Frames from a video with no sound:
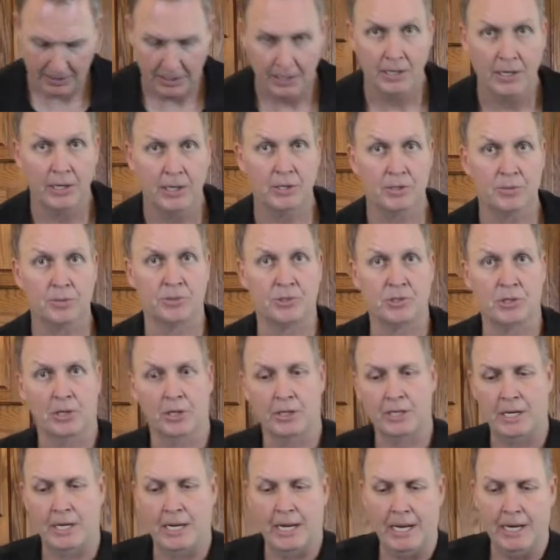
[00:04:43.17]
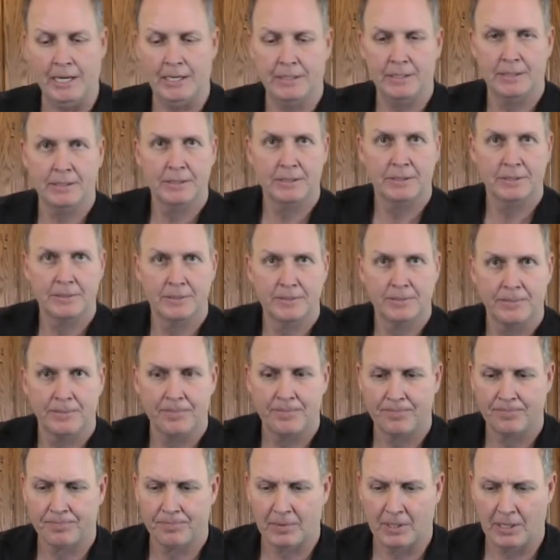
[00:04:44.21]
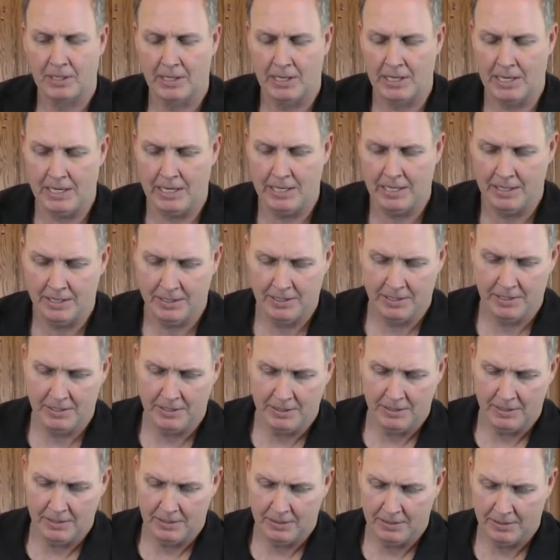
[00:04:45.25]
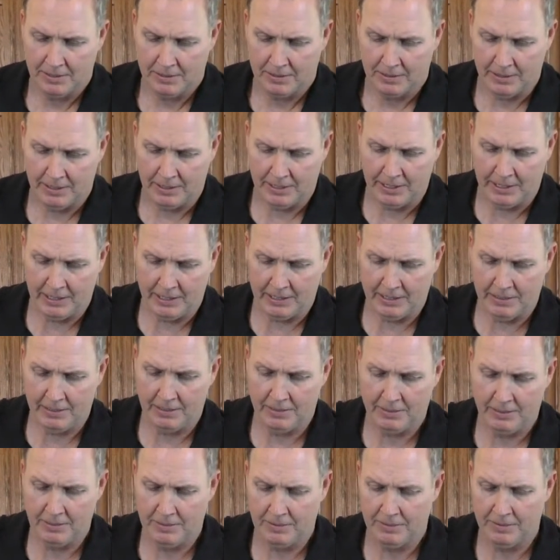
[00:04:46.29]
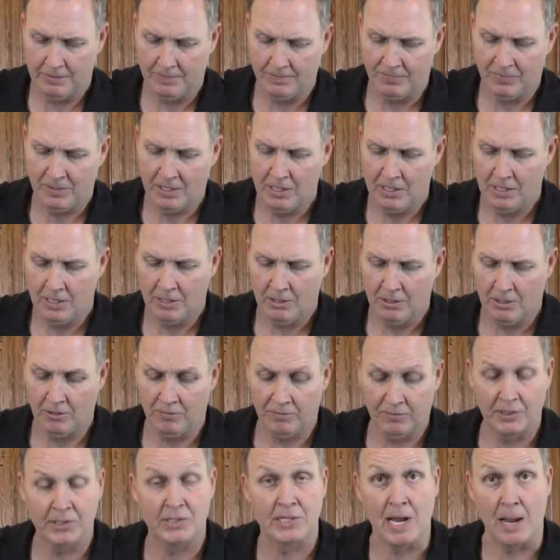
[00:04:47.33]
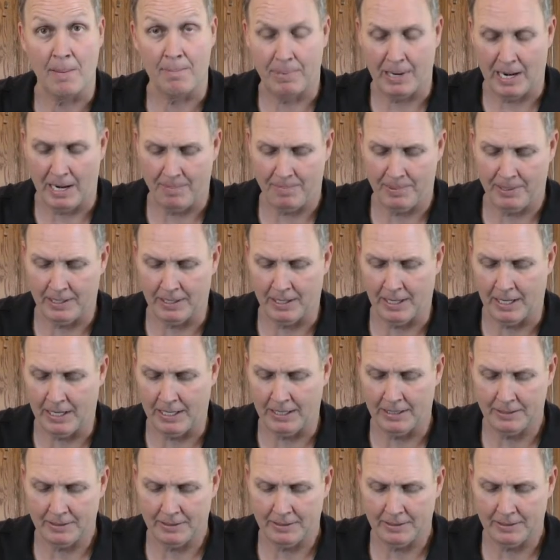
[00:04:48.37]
here's what you're looking at. Okay, and hopefully it's not piping hot.